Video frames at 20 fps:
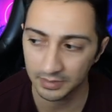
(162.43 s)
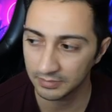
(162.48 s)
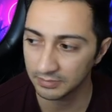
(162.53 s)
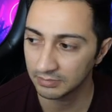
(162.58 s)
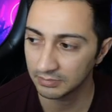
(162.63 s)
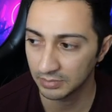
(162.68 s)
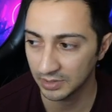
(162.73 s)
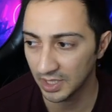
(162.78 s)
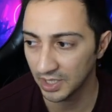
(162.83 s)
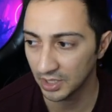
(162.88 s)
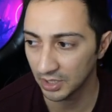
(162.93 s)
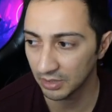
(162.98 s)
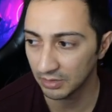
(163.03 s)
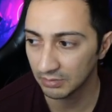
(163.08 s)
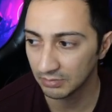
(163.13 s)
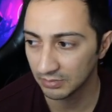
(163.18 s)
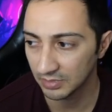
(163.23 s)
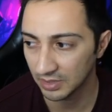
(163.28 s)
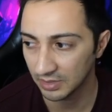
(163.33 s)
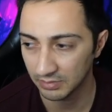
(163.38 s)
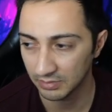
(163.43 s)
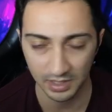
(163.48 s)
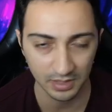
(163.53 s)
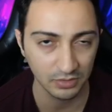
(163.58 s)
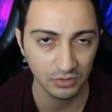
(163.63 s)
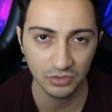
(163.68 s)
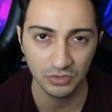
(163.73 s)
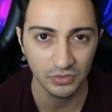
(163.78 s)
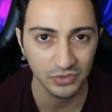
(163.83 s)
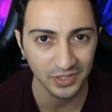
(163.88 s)
later in
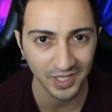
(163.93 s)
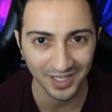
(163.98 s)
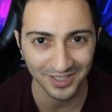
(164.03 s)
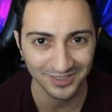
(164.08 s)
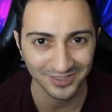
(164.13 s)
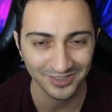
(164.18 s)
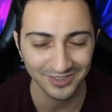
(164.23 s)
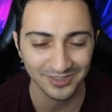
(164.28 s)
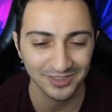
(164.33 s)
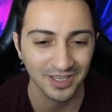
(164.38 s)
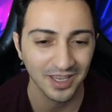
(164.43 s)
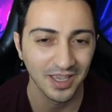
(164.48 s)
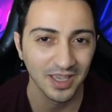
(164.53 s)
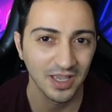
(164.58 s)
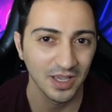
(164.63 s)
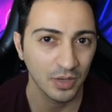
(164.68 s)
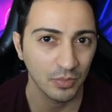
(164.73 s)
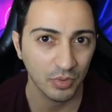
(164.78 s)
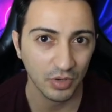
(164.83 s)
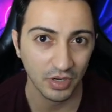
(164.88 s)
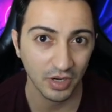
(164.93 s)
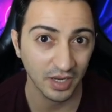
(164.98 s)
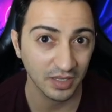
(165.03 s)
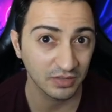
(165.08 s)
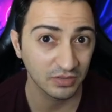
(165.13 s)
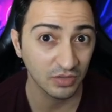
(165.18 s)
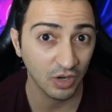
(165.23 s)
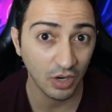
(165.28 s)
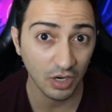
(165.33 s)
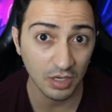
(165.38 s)
like 2 sections, where I
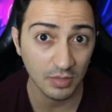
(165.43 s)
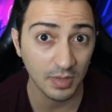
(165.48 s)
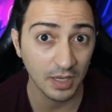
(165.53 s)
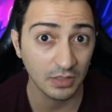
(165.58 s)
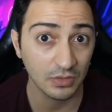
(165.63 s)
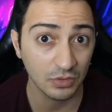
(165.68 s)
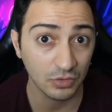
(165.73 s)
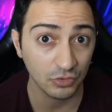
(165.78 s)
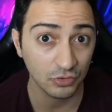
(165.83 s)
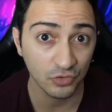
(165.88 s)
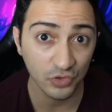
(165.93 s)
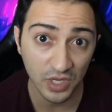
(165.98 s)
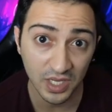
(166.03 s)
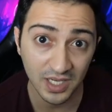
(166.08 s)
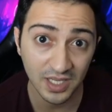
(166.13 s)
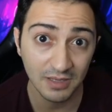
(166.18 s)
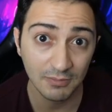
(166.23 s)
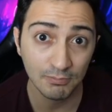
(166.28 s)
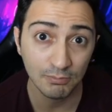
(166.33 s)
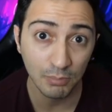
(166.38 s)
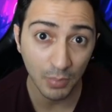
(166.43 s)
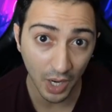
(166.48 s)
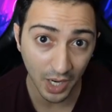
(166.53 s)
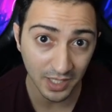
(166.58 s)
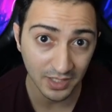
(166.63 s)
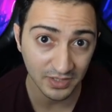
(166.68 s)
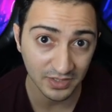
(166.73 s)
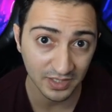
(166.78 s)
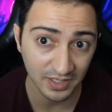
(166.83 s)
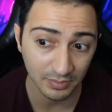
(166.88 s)
talk about your trading
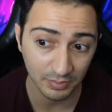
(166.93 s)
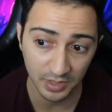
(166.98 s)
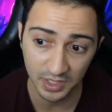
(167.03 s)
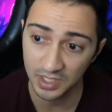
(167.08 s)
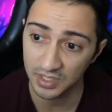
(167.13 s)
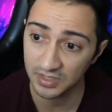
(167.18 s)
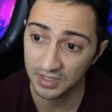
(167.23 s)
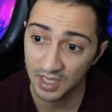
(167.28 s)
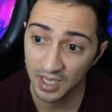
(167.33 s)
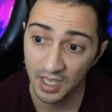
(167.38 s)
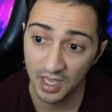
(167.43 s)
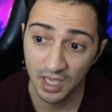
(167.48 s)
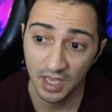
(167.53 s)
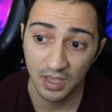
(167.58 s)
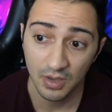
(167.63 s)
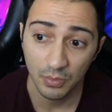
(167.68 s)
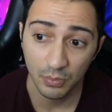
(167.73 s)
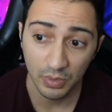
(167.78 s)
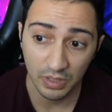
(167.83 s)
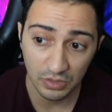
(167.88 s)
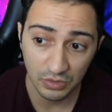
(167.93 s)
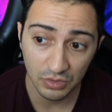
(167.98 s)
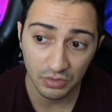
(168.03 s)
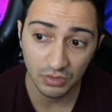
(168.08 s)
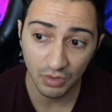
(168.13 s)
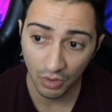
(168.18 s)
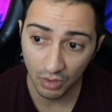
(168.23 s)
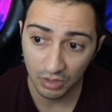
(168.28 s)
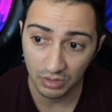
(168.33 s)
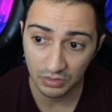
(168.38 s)
mindset. Because when you
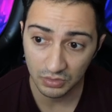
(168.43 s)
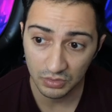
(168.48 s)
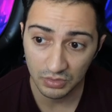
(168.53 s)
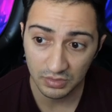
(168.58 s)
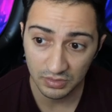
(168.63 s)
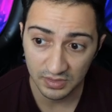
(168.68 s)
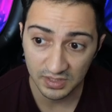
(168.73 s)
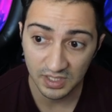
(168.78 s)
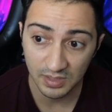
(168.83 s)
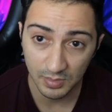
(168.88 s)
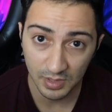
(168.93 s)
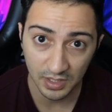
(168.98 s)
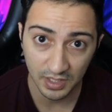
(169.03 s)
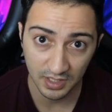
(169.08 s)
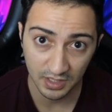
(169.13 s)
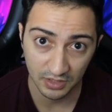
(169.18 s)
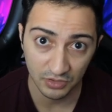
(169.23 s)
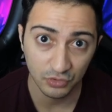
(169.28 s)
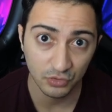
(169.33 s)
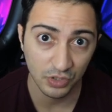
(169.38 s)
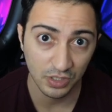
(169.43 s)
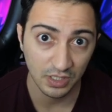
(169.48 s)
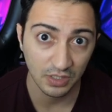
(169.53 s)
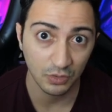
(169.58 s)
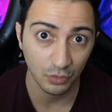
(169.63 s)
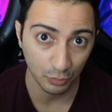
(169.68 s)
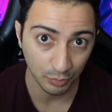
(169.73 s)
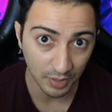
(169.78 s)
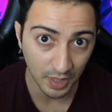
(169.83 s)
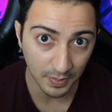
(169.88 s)
are doing simulated
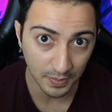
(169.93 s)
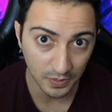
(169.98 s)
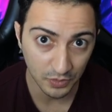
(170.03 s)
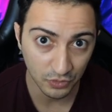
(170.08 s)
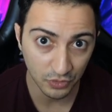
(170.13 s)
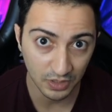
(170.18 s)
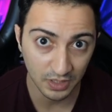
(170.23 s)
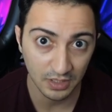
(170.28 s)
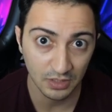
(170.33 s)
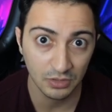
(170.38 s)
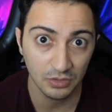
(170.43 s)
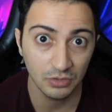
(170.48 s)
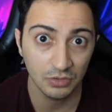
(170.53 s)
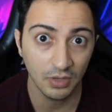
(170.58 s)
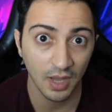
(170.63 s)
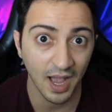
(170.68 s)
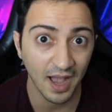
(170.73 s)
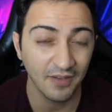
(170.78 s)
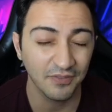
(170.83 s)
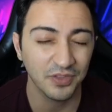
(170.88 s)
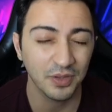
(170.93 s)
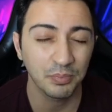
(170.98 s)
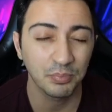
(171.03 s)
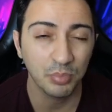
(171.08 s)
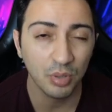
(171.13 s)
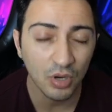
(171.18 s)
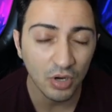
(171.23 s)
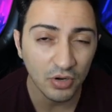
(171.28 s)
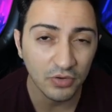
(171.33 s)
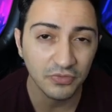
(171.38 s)
trading or paper trading, you have the
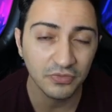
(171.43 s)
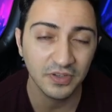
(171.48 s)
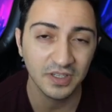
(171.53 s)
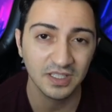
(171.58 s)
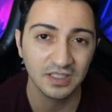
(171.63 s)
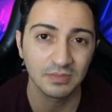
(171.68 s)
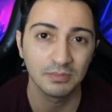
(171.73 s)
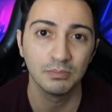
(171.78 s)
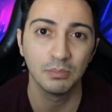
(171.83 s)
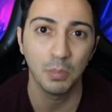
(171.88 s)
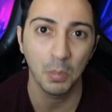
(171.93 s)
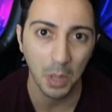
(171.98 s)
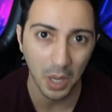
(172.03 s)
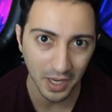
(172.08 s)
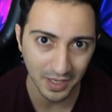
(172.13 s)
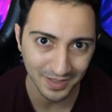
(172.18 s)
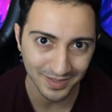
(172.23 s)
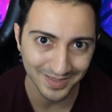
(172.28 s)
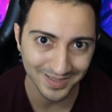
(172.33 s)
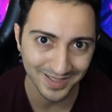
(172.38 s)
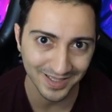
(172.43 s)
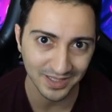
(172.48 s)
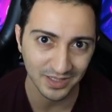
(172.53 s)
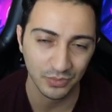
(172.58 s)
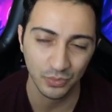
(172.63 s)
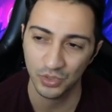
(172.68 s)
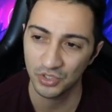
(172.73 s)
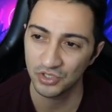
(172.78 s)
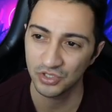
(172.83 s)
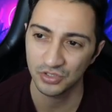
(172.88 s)
perfect mindset,
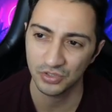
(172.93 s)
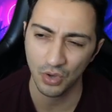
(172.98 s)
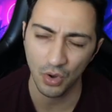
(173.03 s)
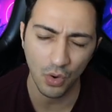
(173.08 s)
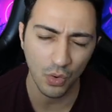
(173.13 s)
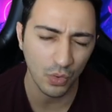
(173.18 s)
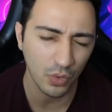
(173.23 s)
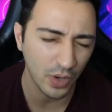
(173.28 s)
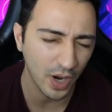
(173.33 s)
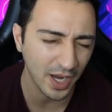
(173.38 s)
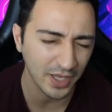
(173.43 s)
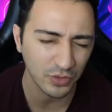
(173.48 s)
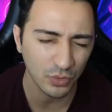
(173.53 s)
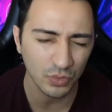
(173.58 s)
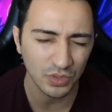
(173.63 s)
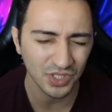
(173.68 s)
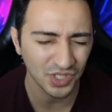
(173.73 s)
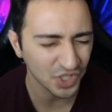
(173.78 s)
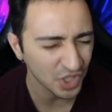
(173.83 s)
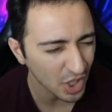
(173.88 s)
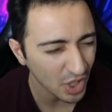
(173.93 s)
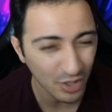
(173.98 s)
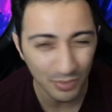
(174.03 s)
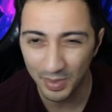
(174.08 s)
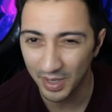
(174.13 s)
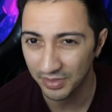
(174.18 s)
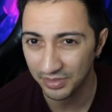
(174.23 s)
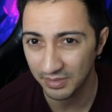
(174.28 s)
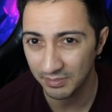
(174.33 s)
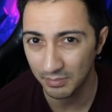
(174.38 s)
which is, oh, I don't care
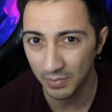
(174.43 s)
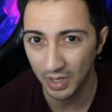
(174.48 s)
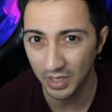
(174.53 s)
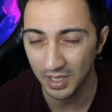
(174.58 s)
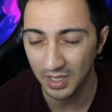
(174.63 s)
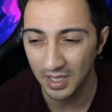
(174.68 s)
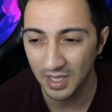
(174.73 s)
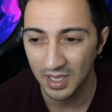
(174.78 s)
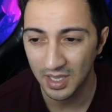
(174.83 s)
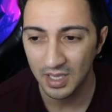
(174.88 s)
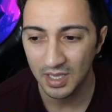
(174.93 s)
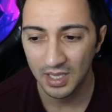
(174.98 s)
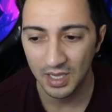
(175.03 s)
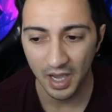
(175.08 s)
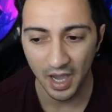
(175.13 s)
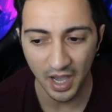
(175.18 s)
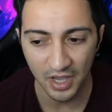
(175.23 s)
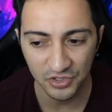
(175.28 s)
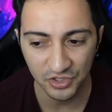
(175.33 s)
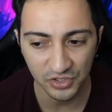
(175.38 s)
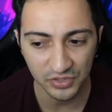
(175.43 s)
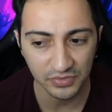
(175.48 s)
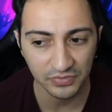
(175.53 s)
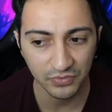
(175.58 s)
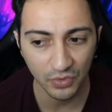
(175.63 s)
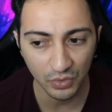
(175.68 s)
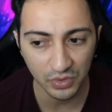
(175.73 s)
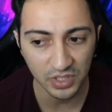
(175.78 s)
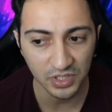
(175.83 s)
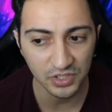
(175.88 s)
about the money. I just
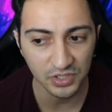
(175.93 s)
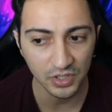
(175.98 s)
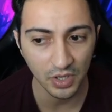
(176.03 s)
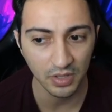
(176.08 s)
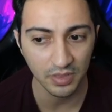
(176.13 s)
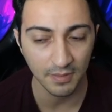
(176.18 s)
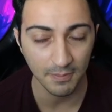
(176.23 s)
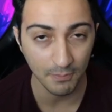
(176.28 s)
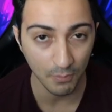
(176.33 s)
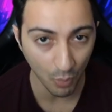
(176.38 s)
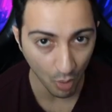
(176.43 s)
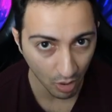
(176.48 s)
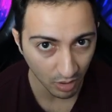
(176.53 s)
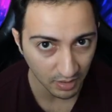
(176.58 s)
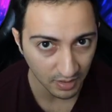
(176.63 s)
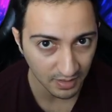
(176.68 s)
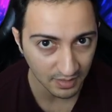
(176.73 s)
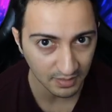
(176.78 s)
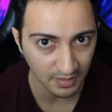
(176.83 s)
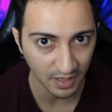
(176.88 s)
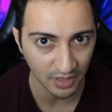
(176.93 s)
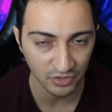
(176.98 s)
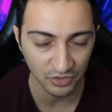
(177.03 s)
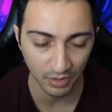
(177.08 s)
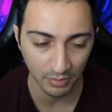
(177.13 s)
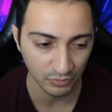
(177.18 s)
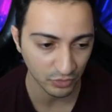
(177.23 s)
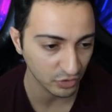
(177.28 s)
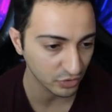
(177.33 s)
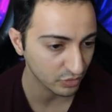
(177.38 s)
focus on the market.
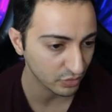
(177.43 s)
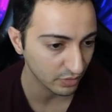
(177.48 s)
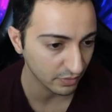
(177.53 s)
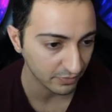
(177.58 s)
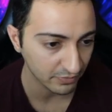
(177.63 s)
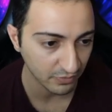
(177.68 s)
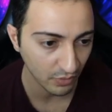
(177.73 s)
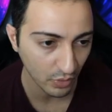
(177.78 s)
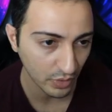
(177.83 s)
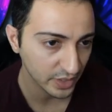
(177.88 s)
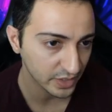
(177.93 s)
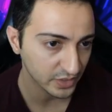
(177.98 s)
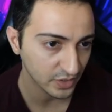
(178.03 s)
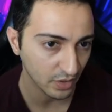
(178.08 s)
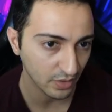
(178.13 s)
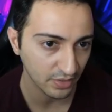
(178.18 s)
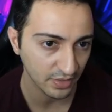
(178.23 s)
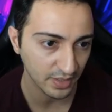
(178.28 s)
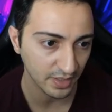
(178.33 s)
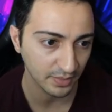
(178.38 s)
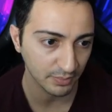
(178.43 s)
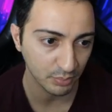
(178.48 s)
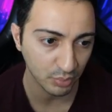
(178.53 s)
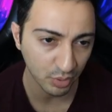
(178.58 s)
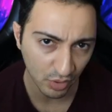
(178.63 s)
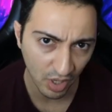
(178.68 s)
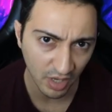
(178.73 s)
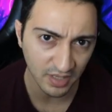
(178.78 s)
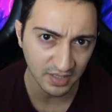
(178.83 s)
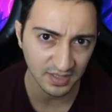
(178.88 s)
I'm just going to focus on the
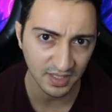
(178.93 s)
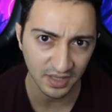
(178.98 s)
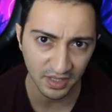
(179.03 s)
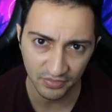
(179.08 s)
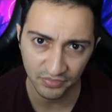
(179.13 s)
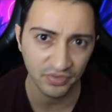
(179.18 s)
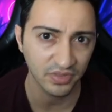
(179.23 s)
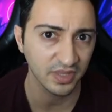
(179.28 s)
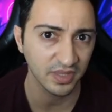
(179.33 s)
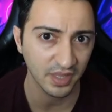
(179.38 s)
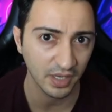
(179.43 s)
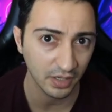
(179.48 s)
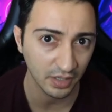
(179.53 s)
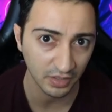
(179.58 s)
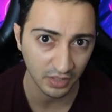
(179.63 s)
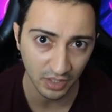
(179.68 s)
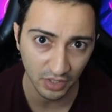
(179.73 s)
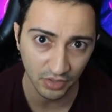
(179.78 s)
price and everything that I got to